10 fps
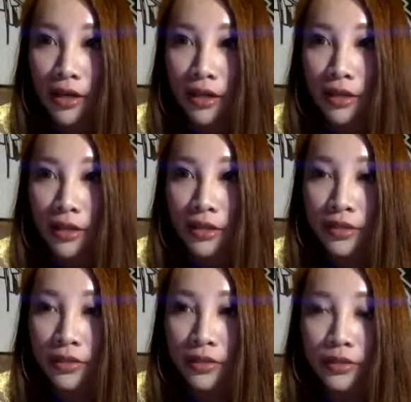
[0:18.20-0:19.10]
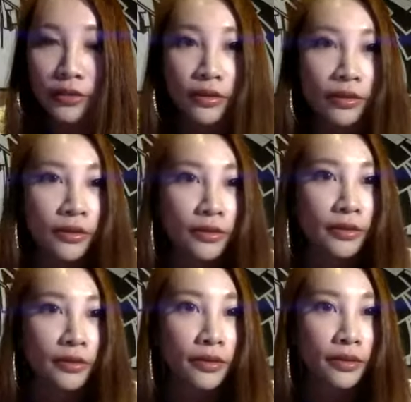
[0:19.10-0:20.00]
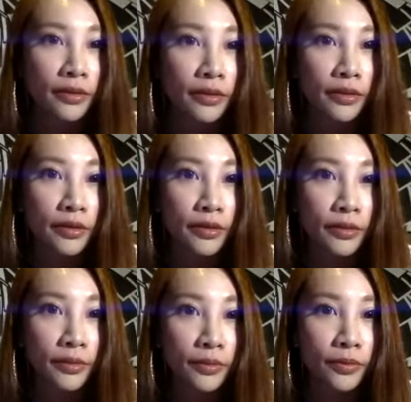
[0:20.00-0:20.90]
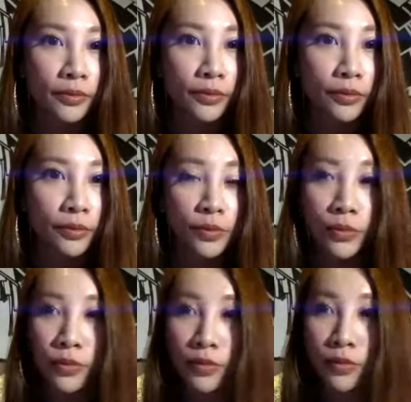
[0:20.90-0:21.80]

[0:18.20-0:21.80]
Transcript: Nobody speaks.